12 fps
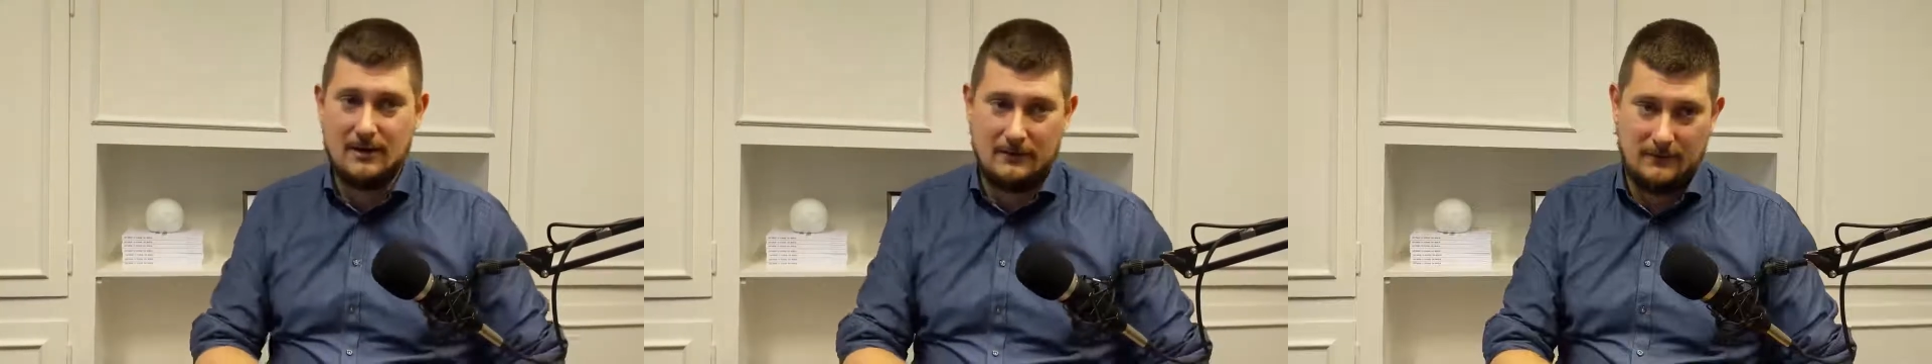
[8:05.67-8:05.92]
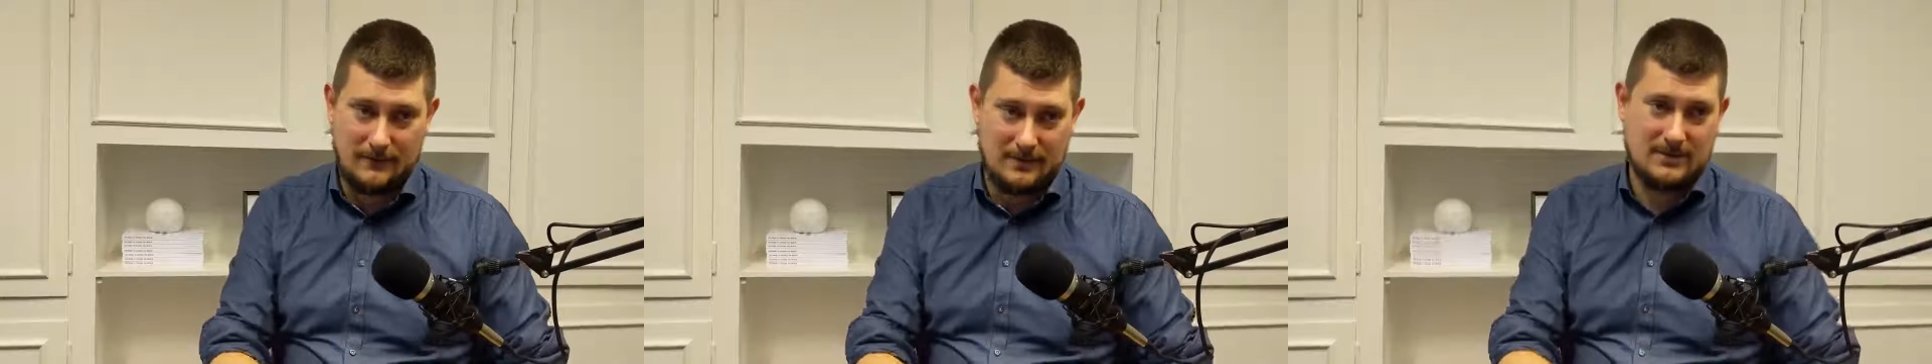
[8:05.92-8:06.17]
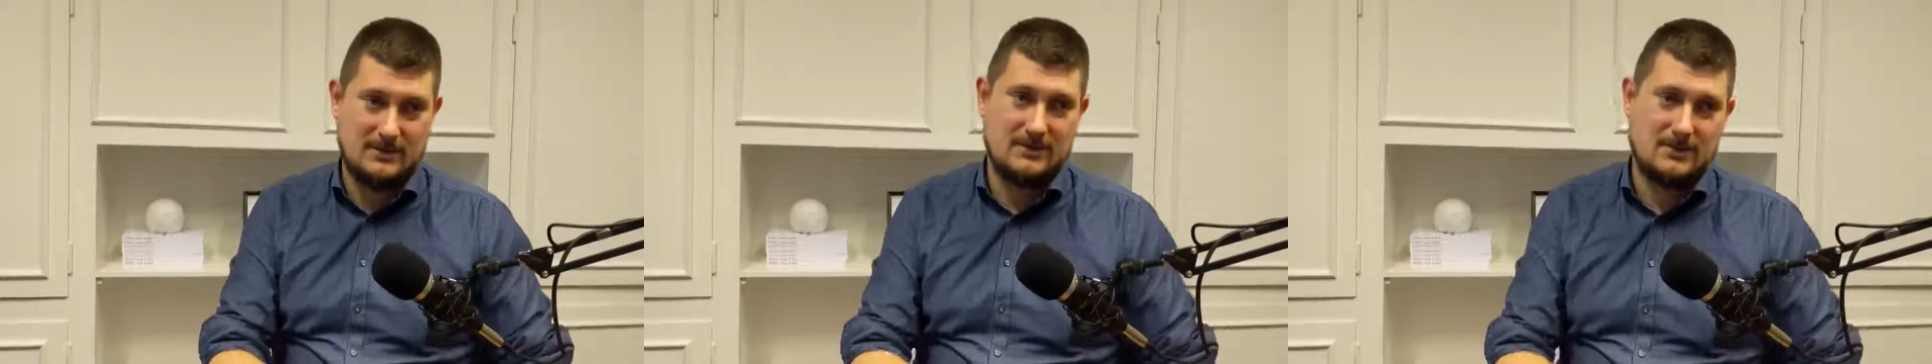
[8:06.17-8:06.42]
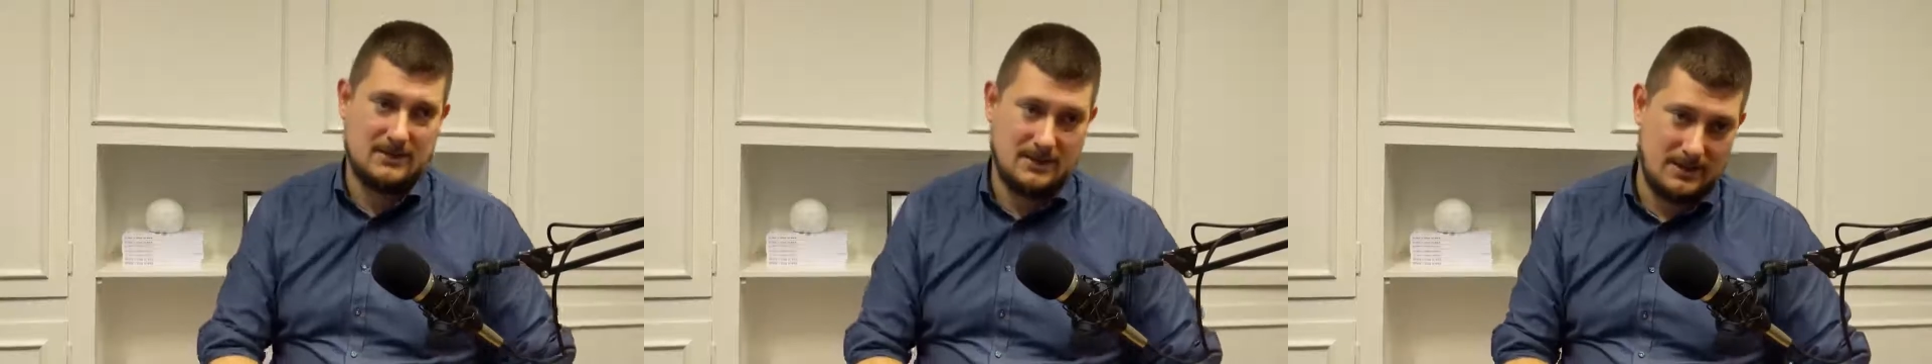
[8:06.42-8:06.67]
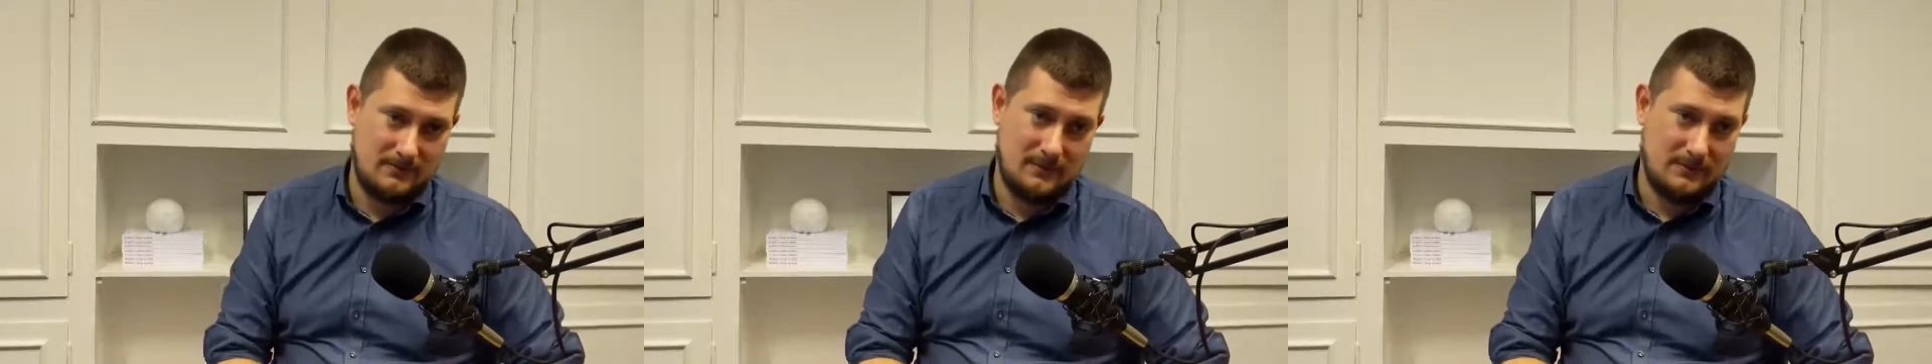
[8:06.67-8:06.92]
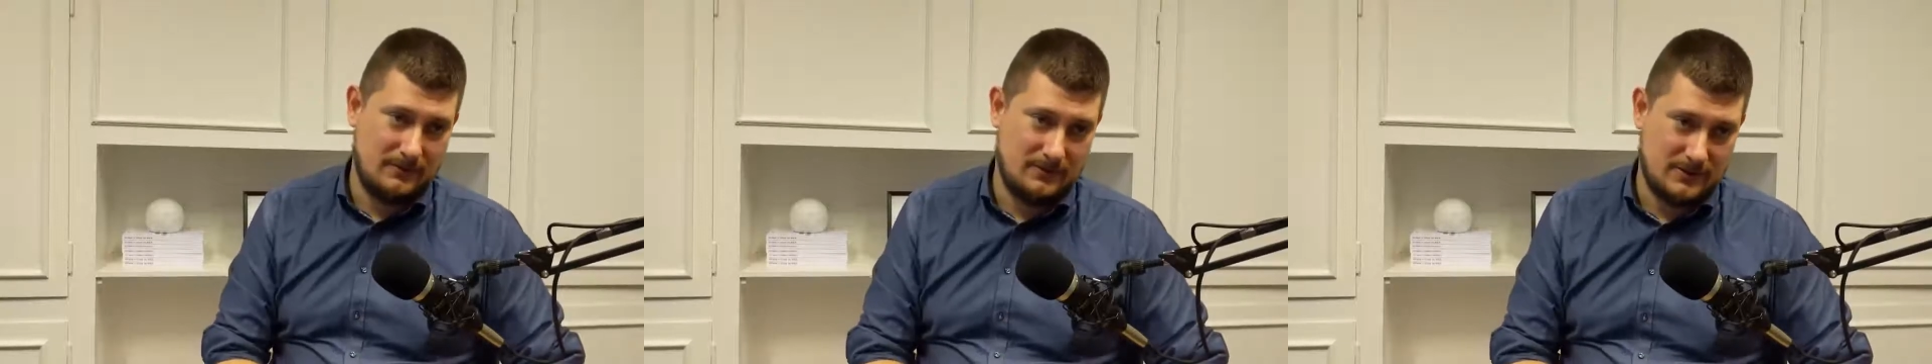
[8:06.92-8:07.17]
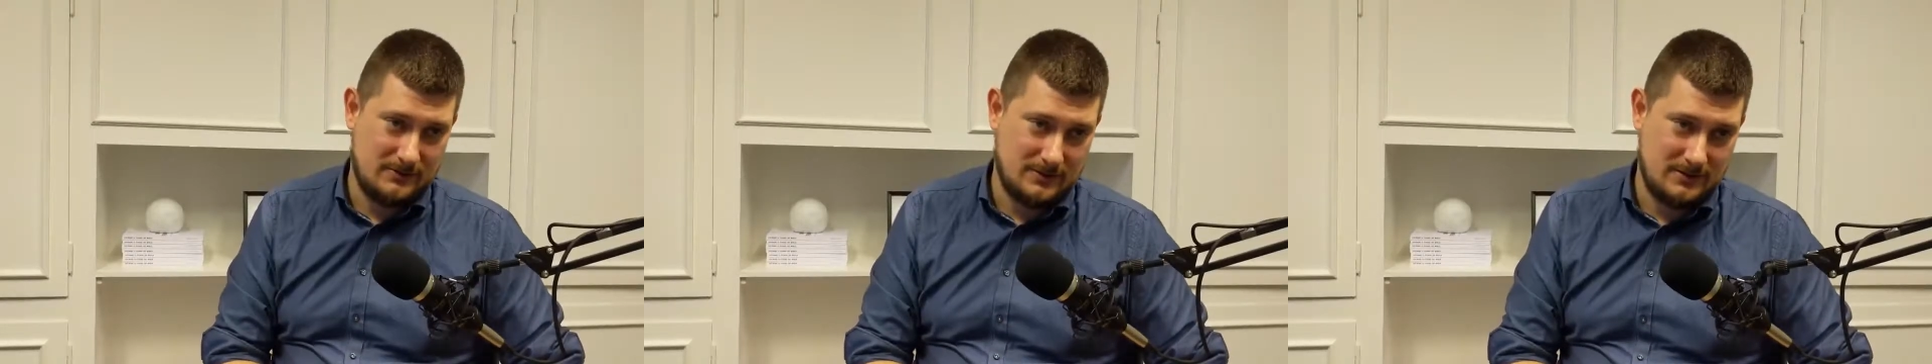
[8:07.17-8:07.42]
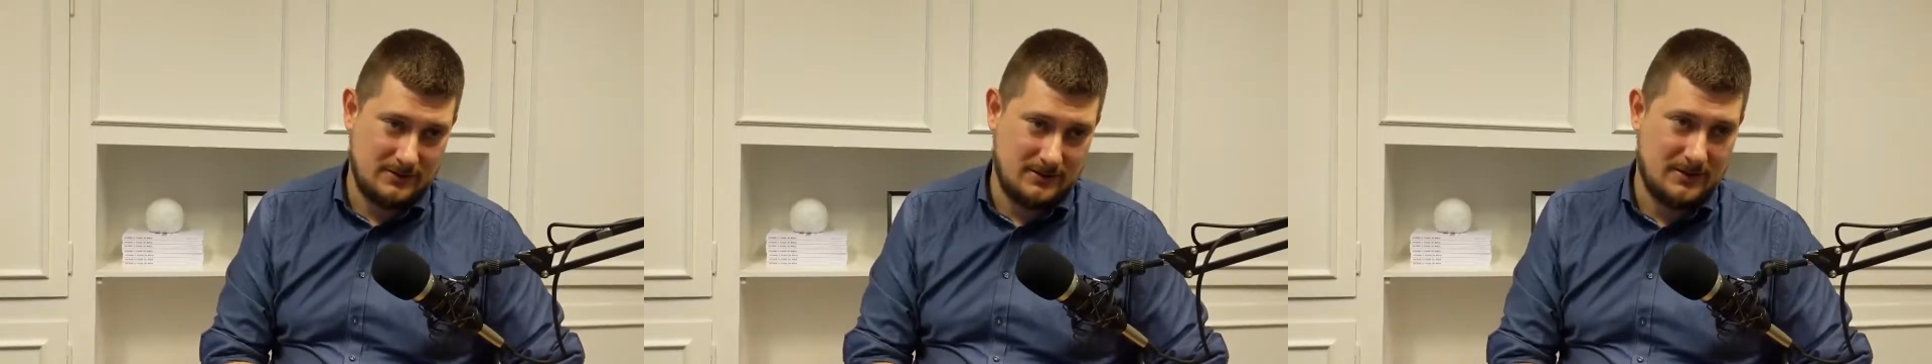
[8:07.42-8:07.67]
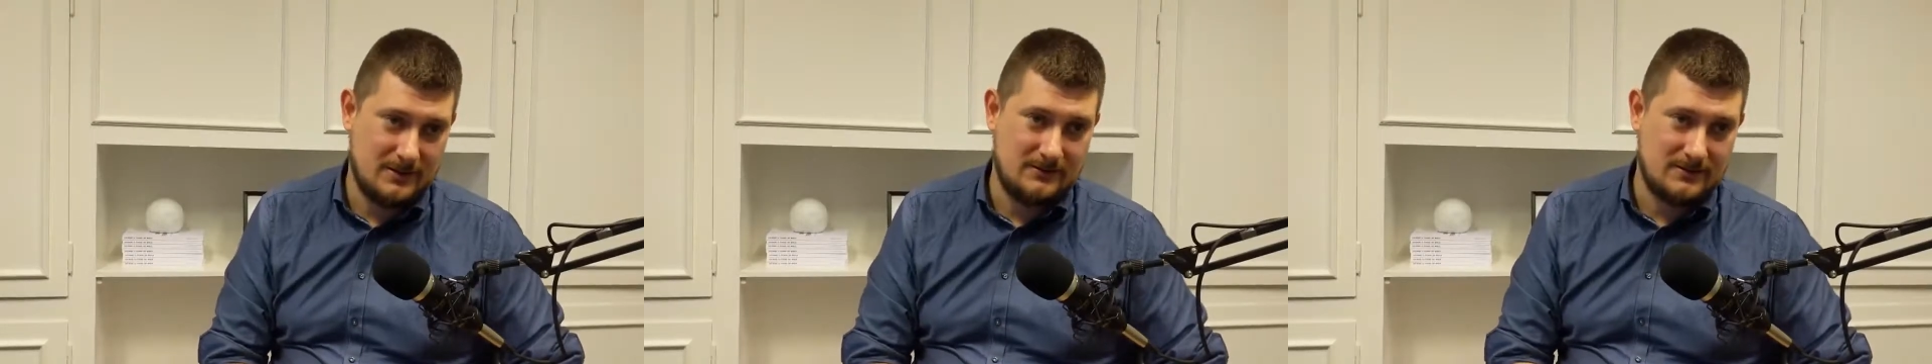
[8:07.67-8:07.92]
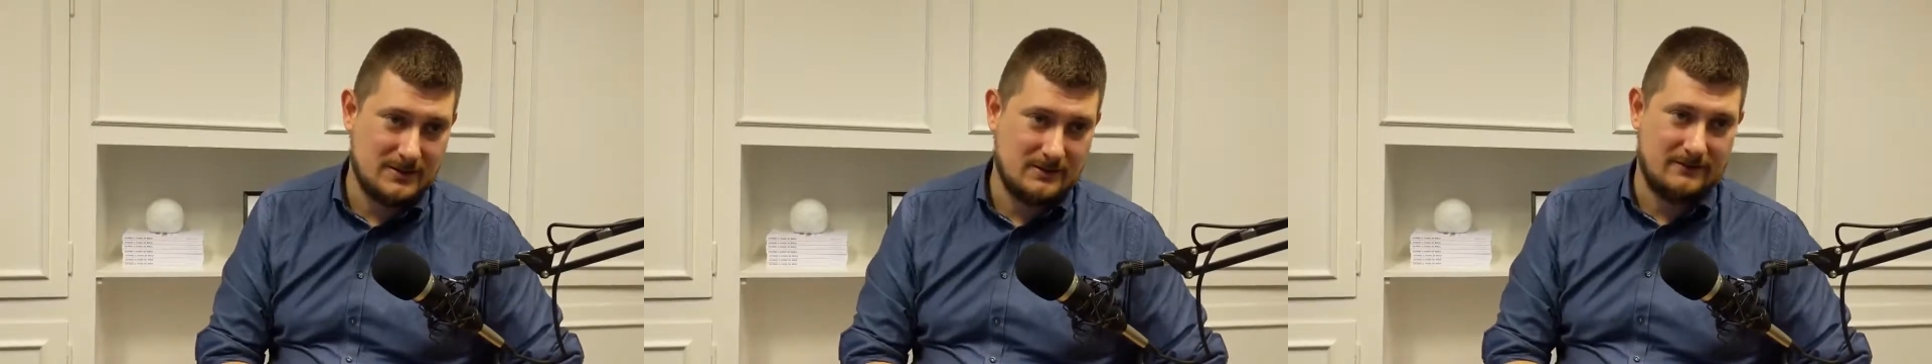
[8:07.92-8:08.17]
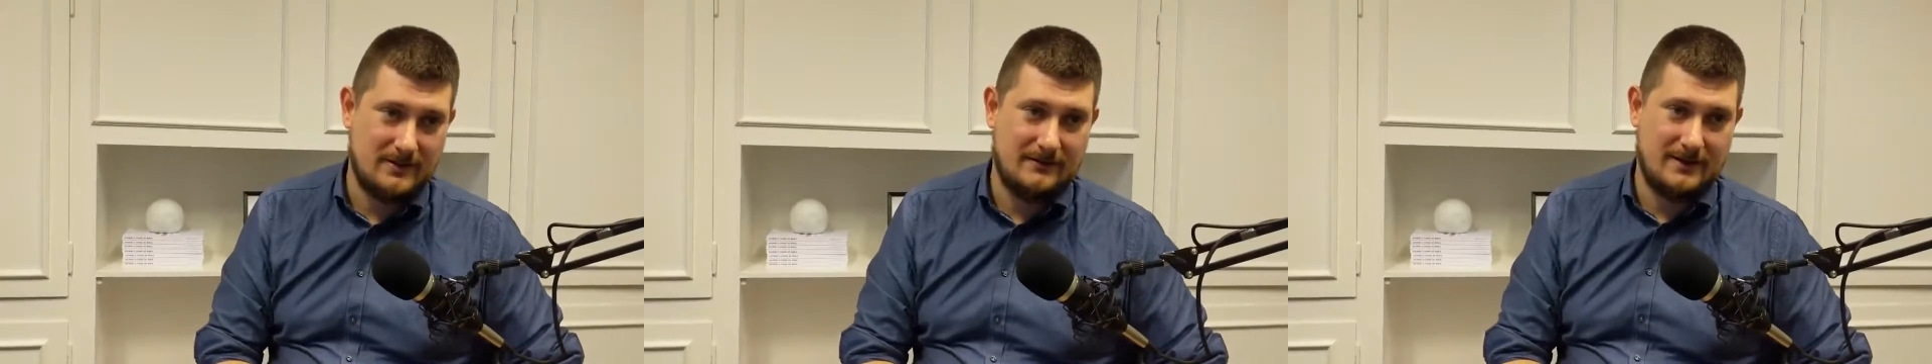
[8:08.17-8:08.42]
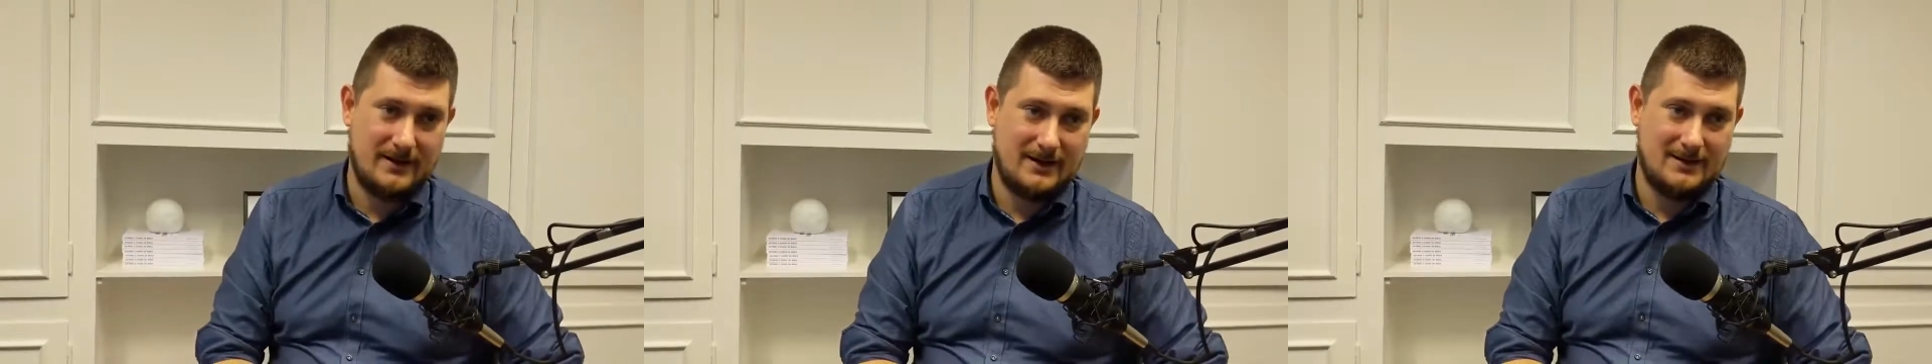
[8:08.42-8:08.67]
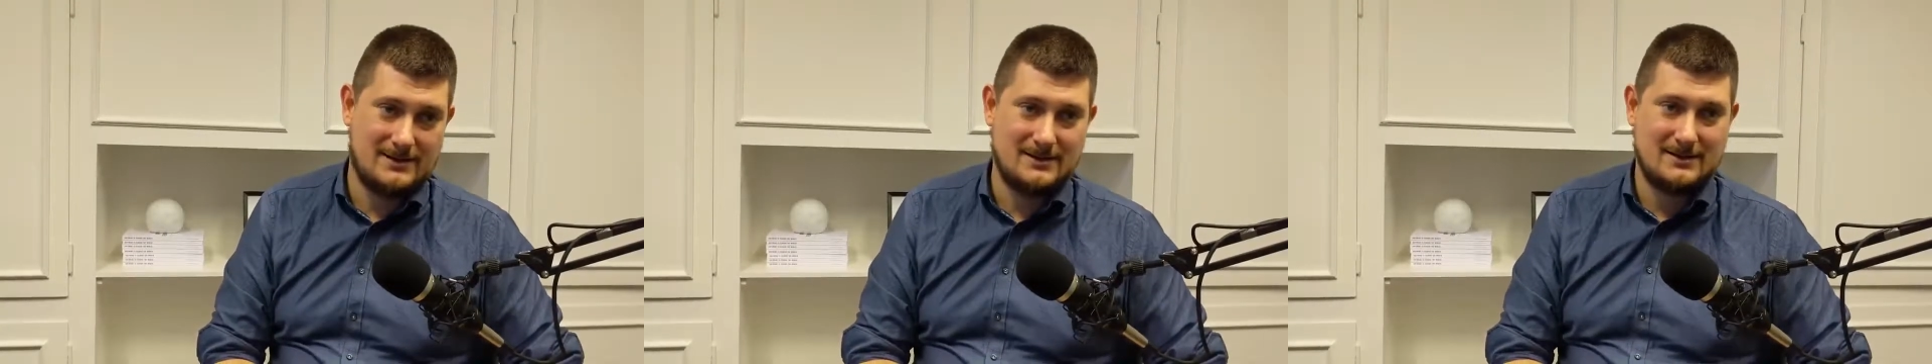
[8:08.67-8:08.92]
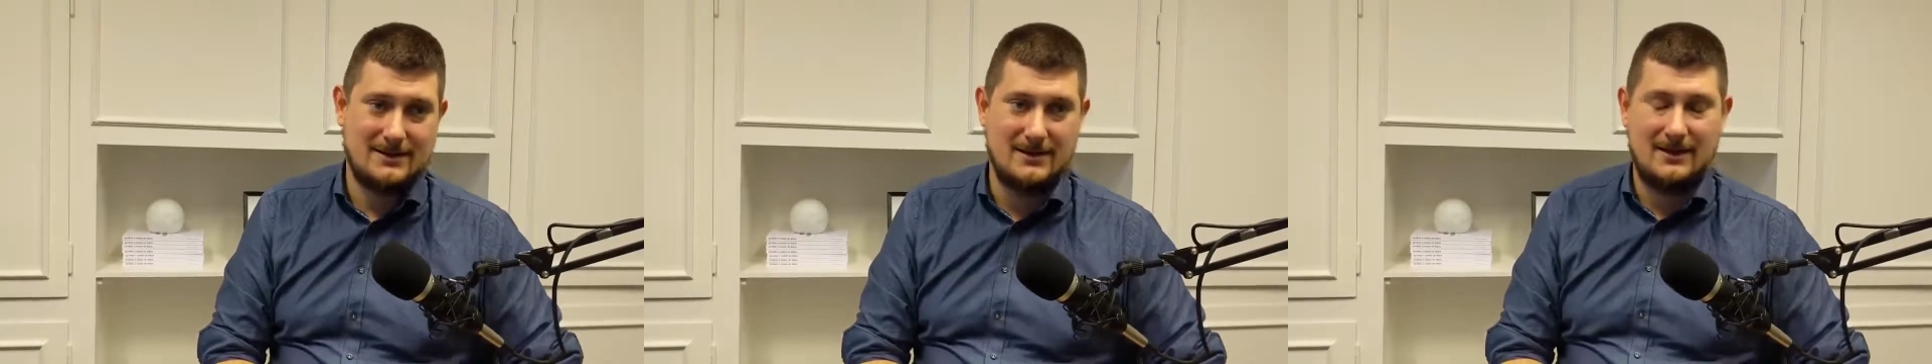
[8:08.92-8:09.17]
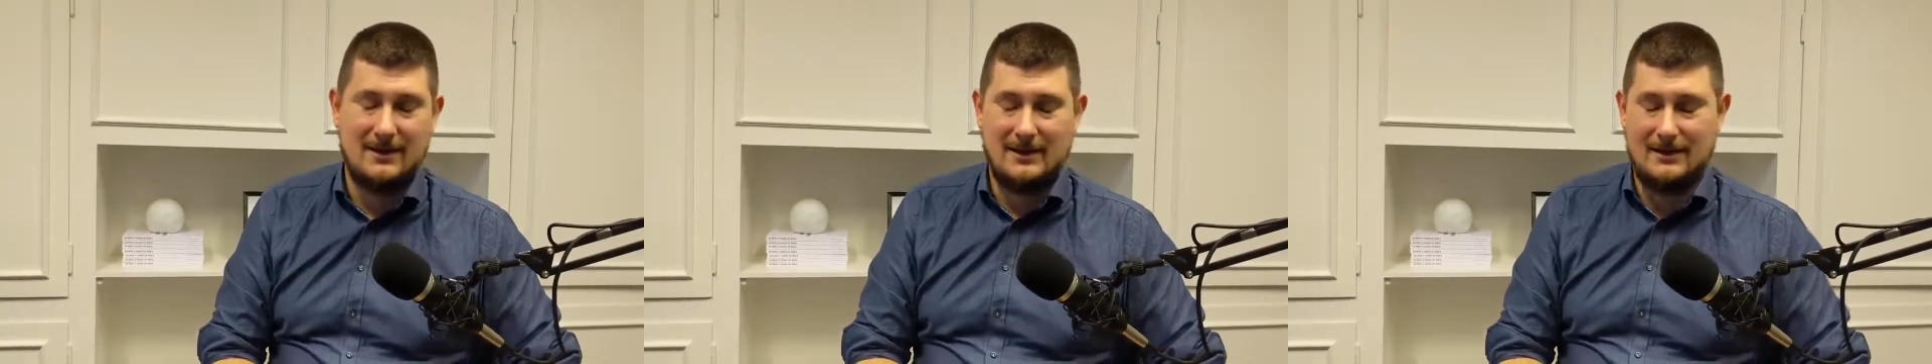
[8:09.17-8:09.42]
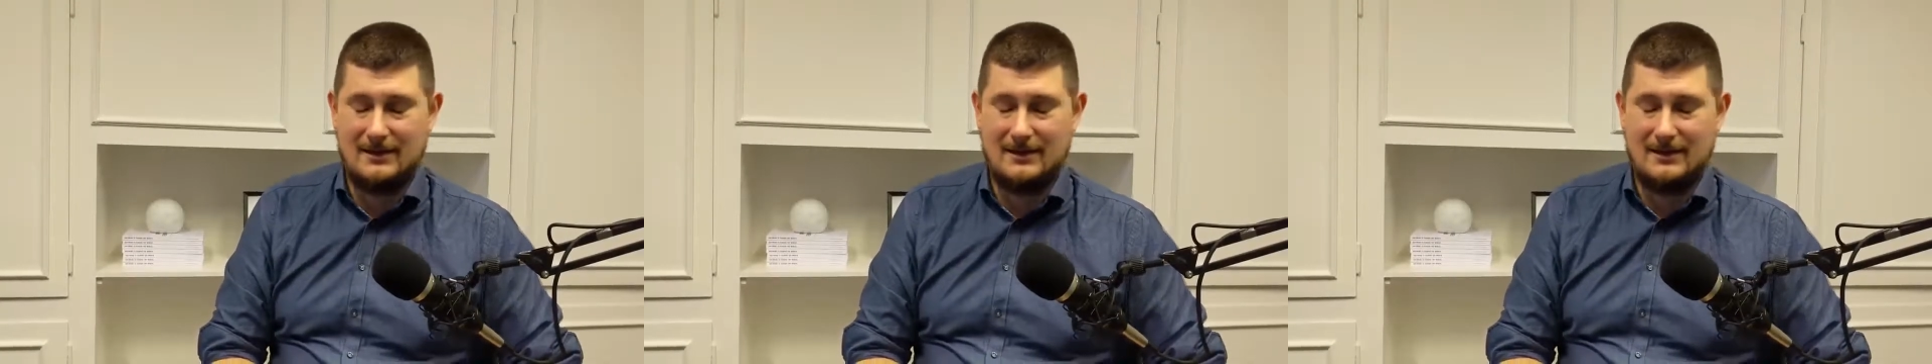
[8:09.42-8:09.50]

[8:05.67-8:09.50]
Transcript: Mm. We see the same when you push new technology with self-driving cars.